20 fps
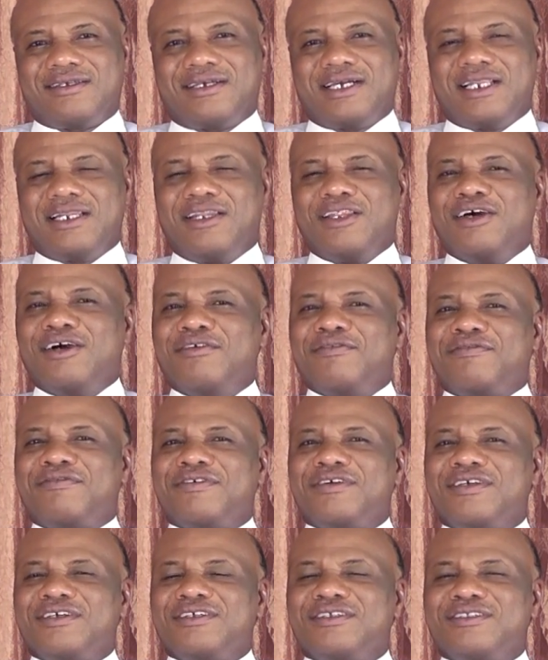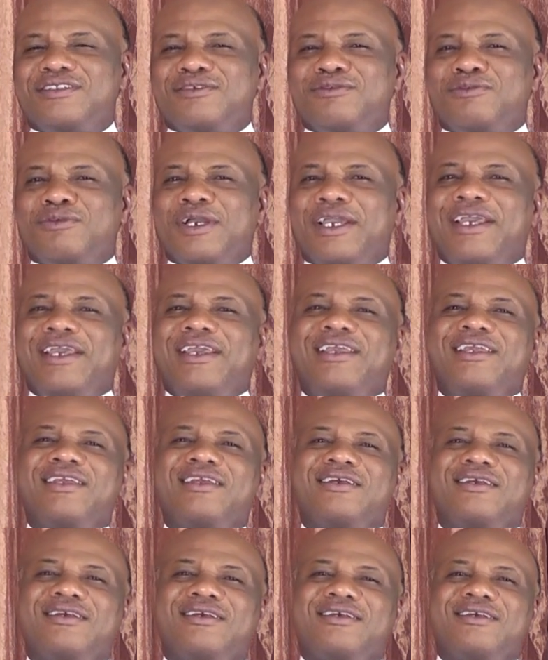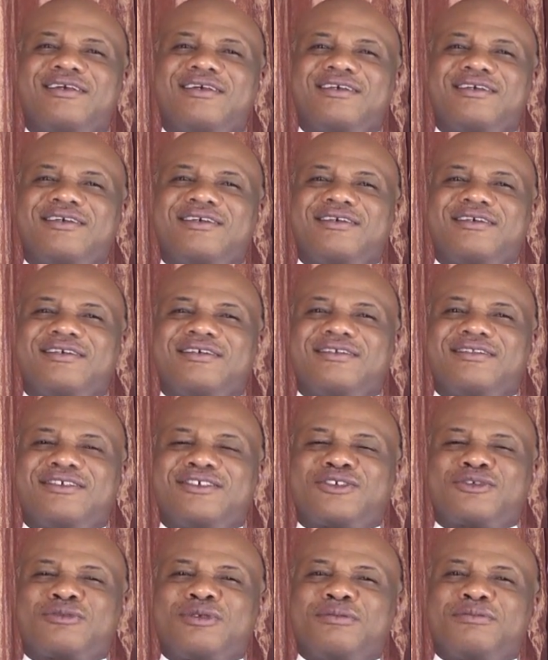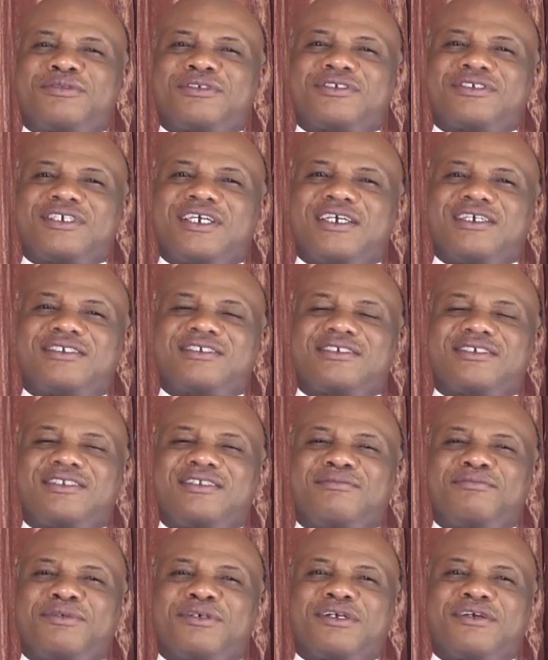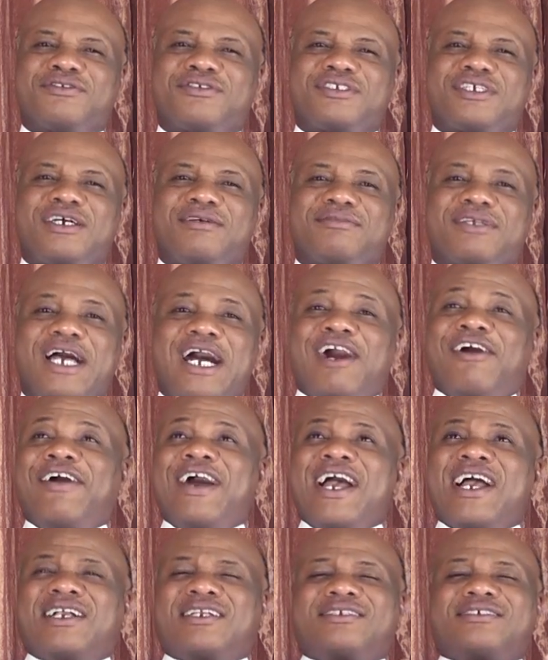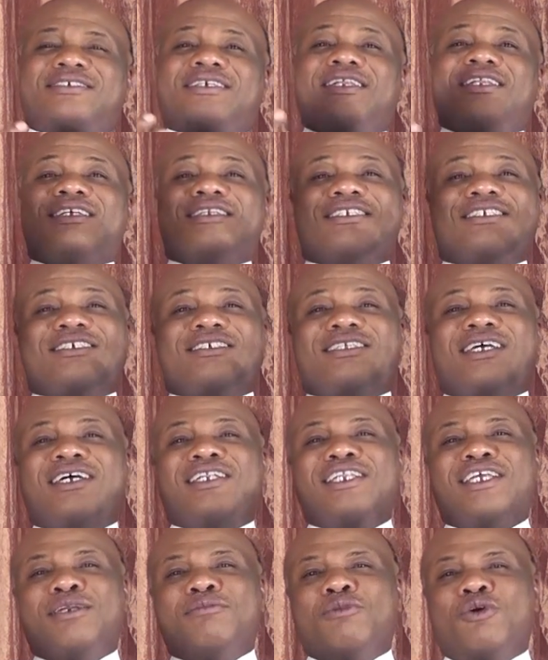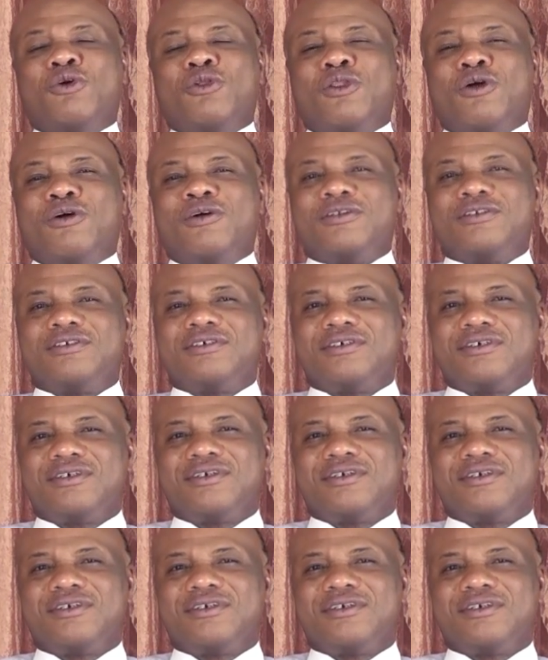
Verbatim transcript: I love the way the scripture says in the book of Psalms How excellent is thy name, O Lord!